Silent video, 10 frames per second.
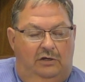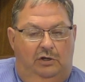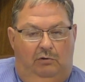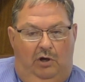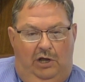
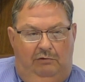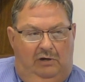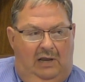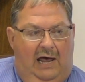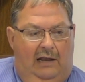to
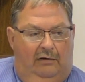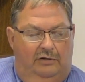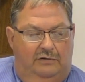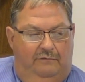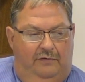
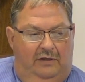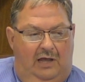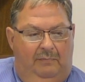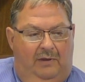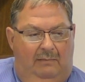$100 for
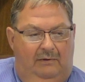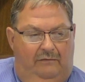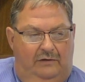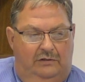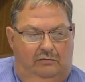the
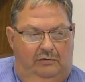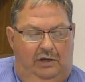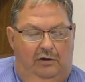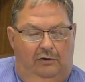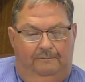upcoming fiscal
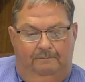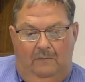year.